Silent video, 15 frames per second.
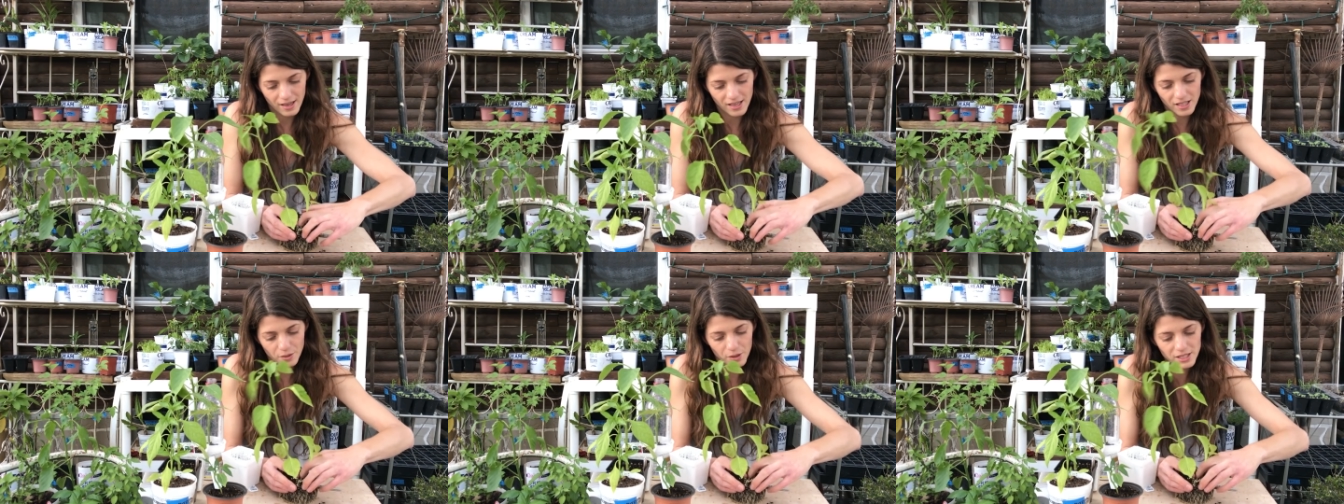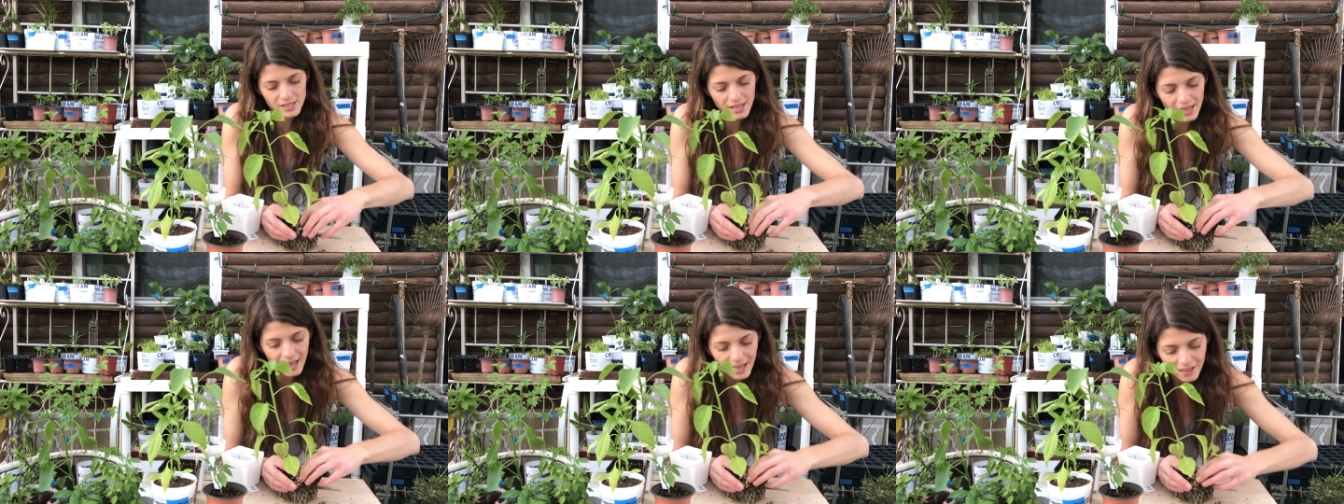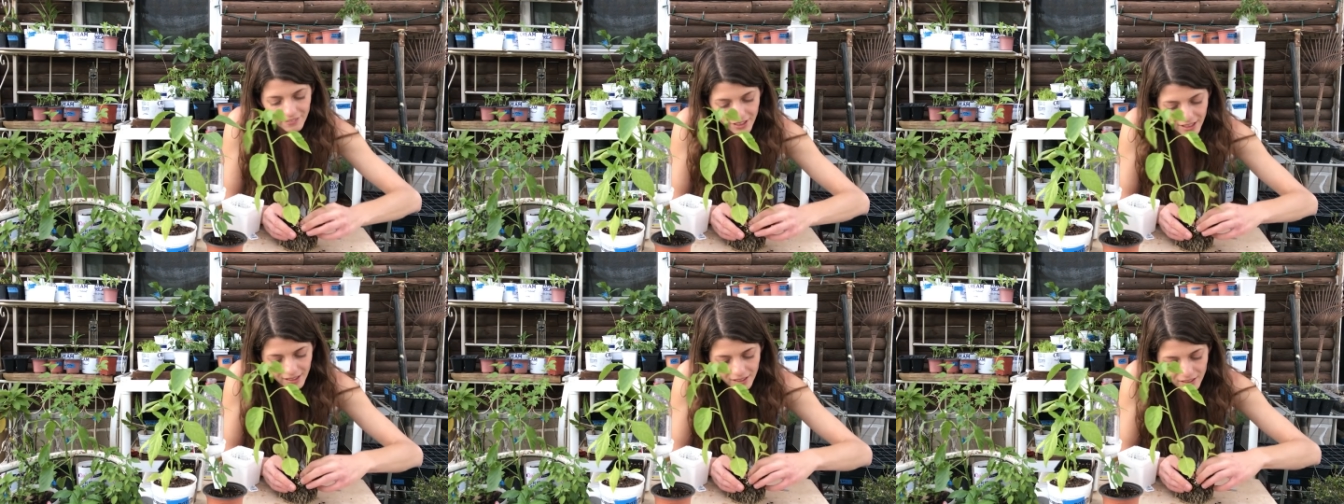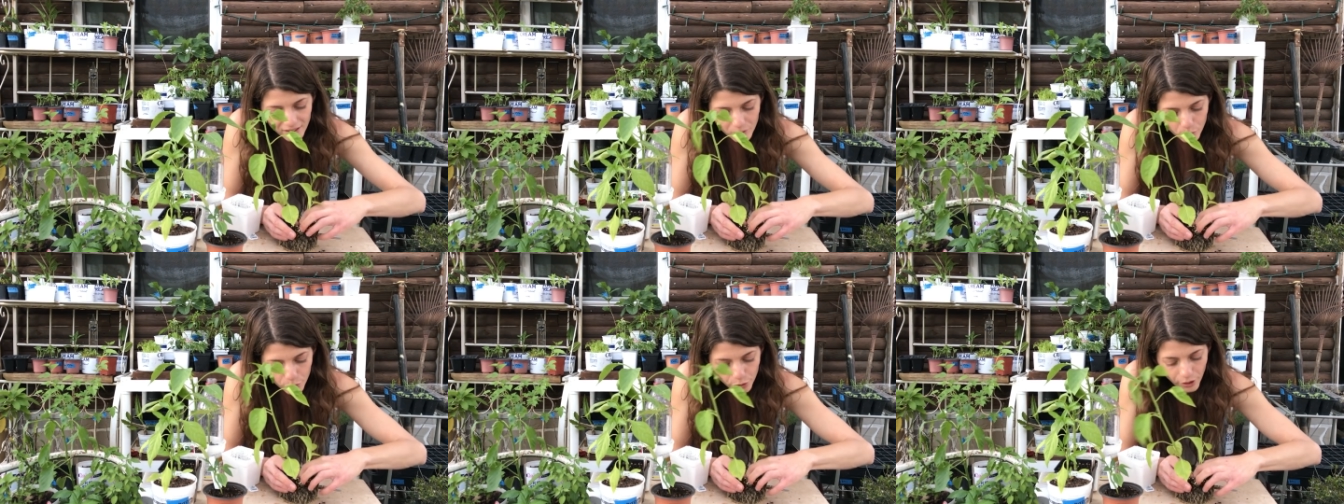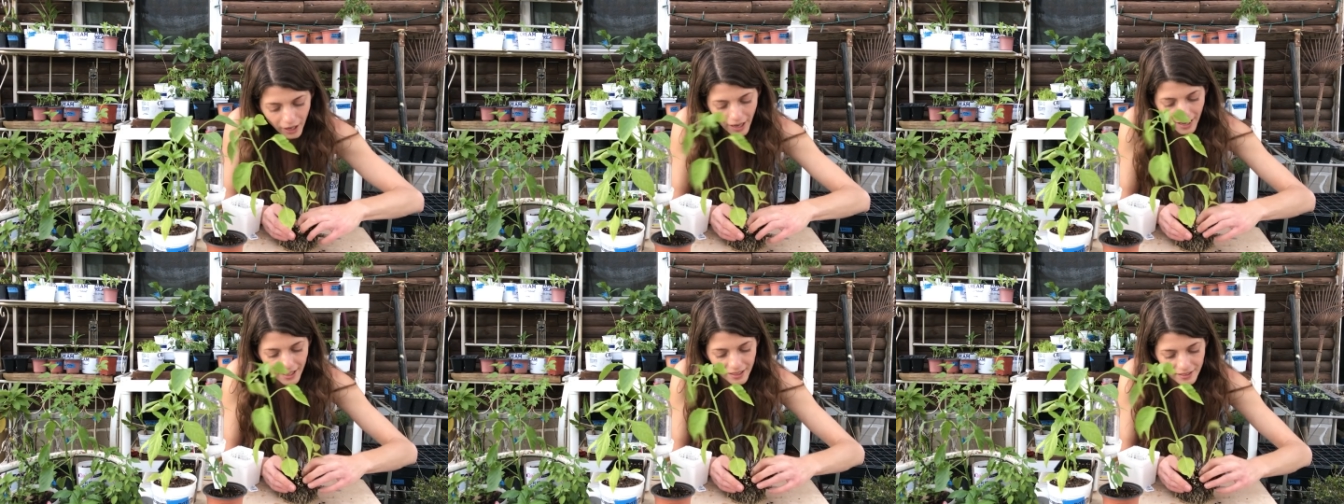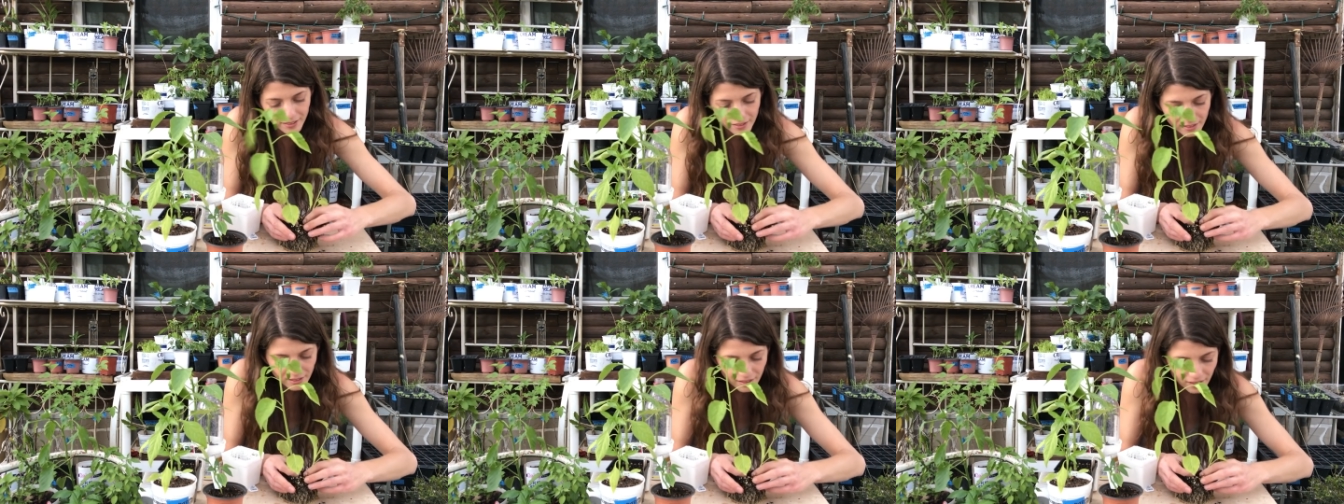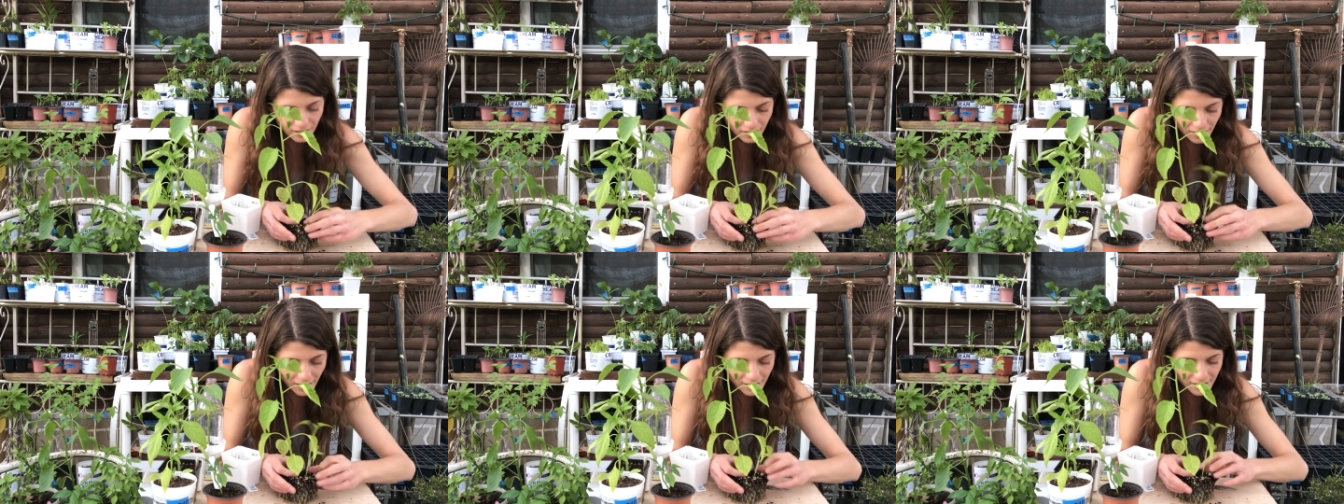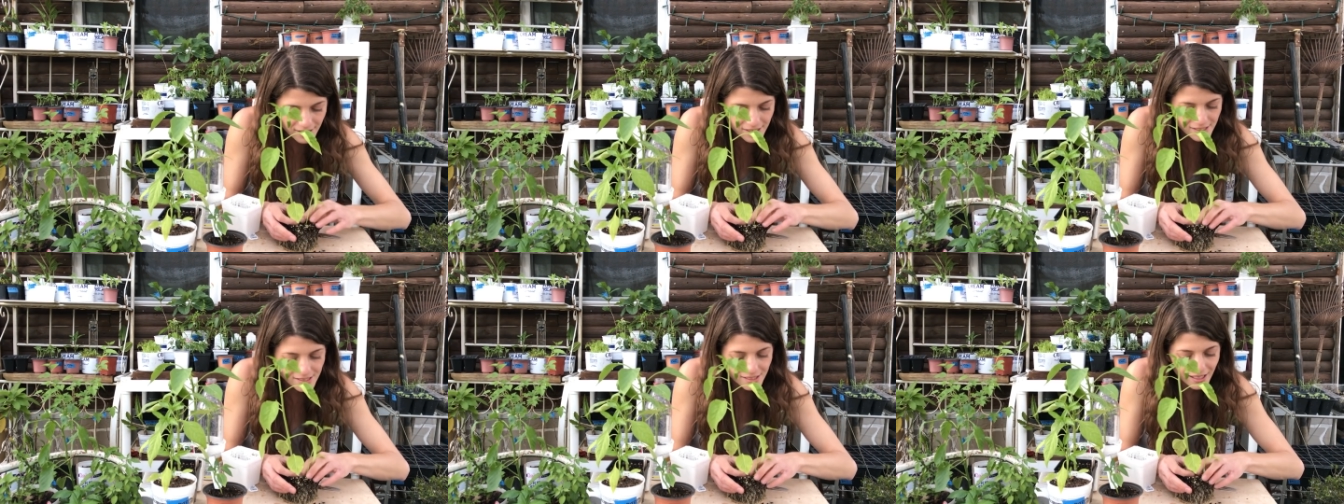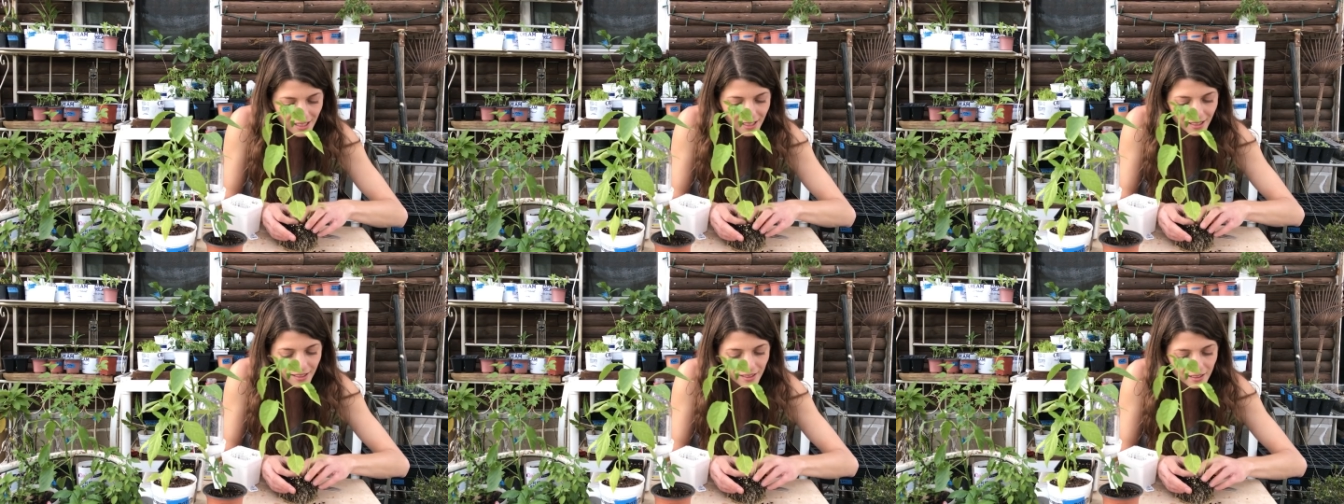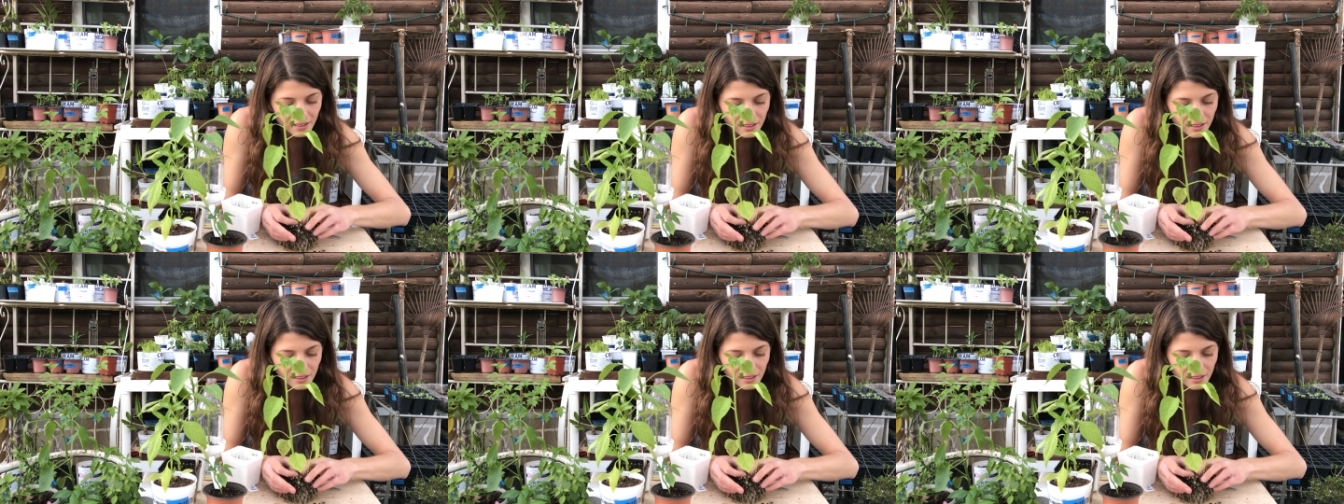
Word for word: And then once I have it pried, and this is like